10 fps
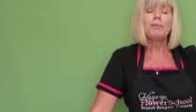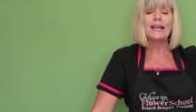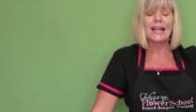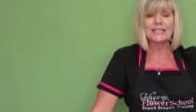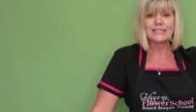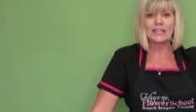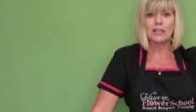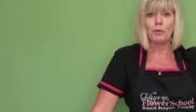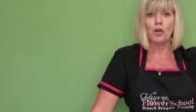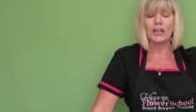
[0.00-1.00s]
place in
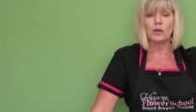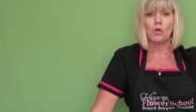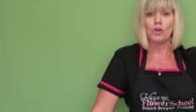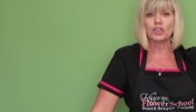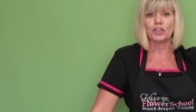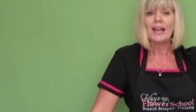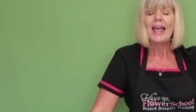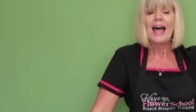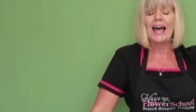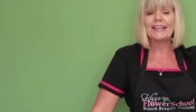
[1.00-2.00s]
the boiling water
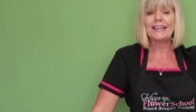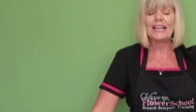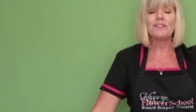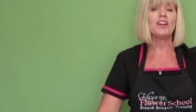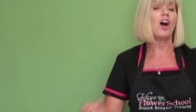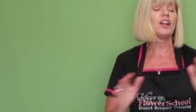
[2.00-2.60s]
and leave it